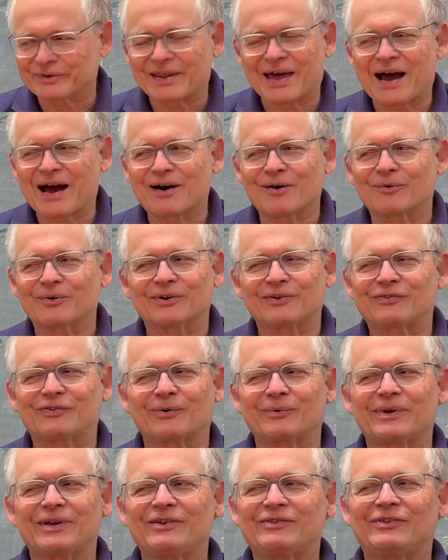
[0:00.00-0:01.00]
Now it's
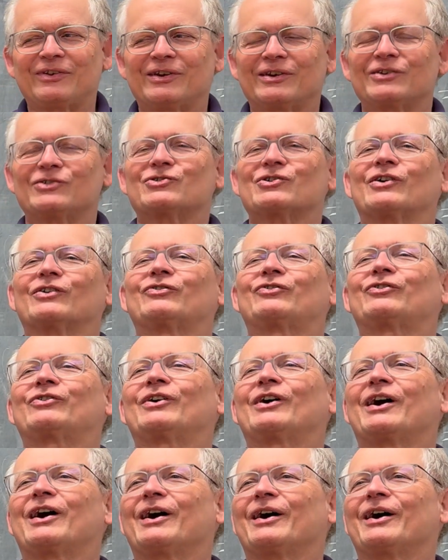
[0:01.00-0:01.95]
so easy to just